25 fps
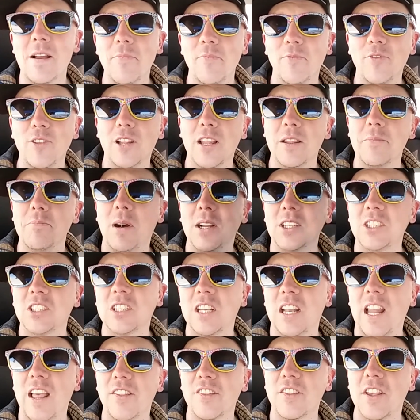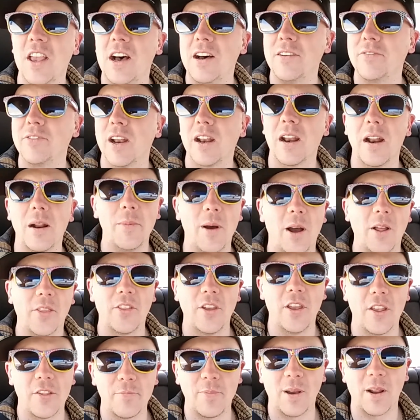I, am feeling much less confident
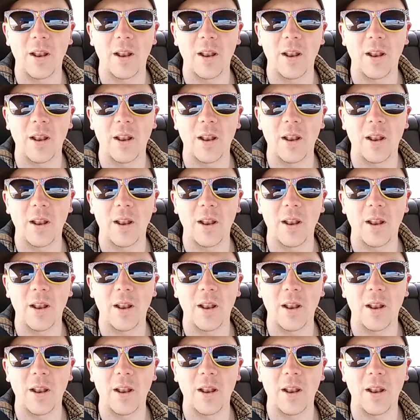about